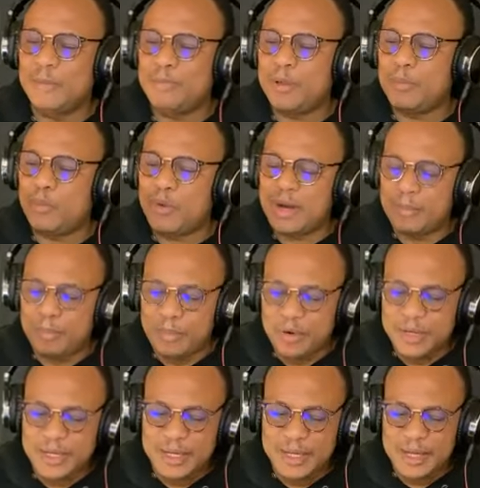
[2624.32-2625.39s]
Either people
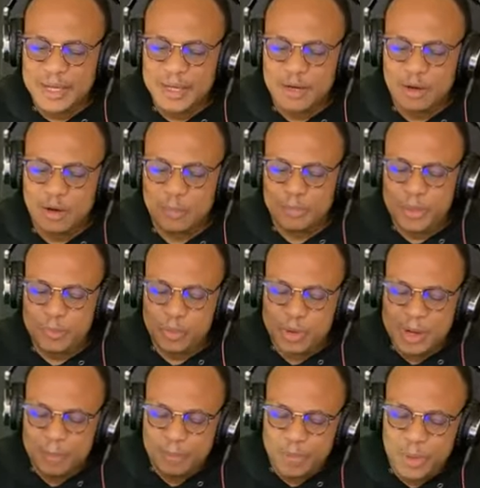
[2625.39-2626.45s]
are born again, or
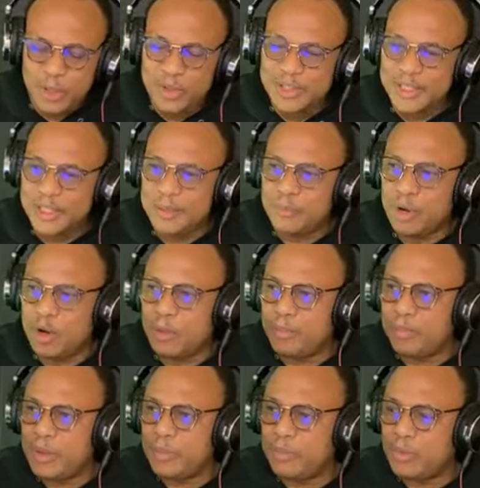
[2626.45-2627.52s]
people applaud
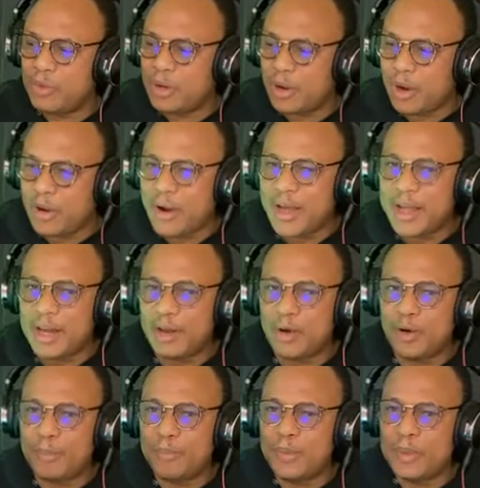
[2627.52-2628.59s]
him, or people
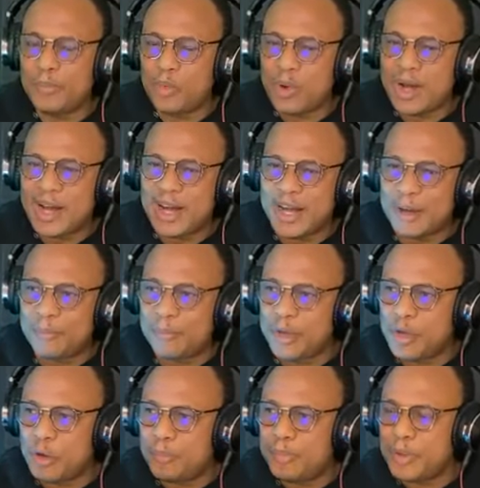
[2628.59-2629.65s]
cried, or people are
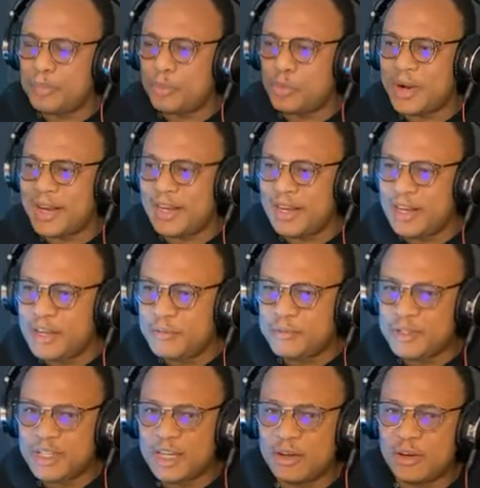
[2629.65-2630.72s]
happy, or people are
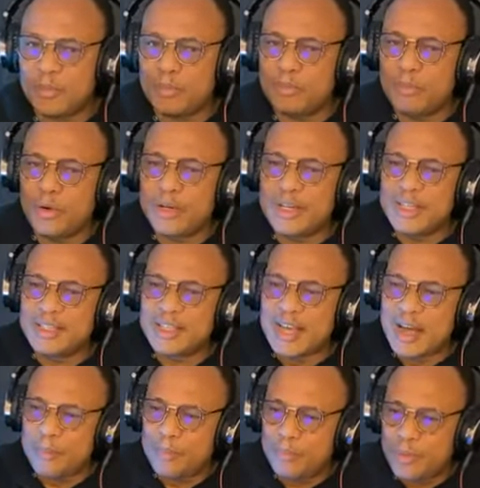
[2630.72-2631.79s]
lifted, or
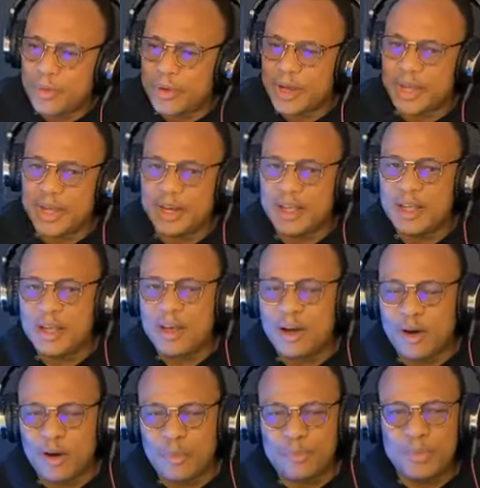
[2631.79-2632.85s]
bodies are broken,
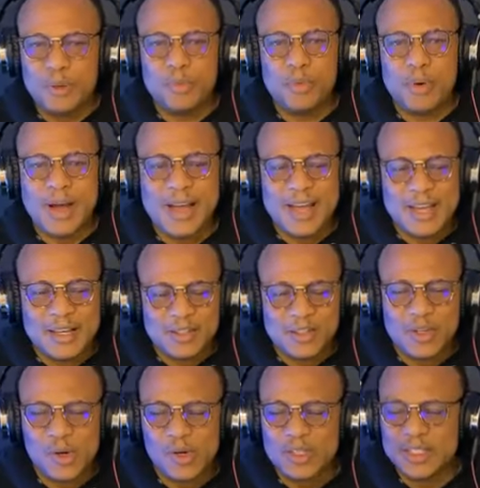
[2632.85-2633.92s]
or people are
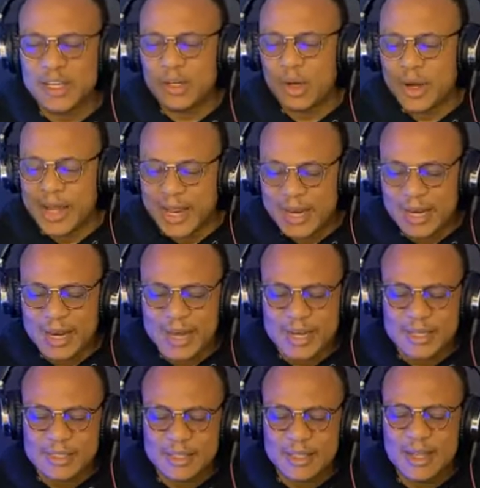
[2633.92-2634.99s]
exalted,
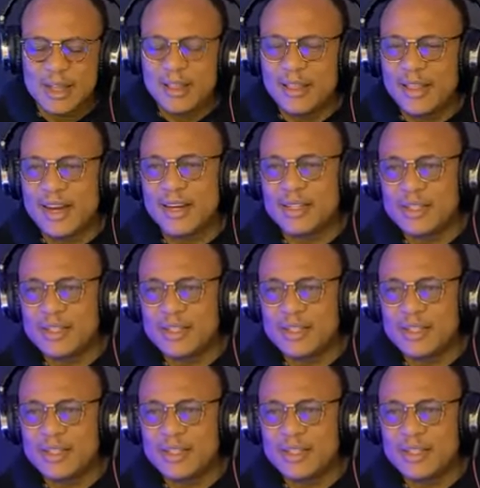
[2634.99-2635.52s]
enlightened.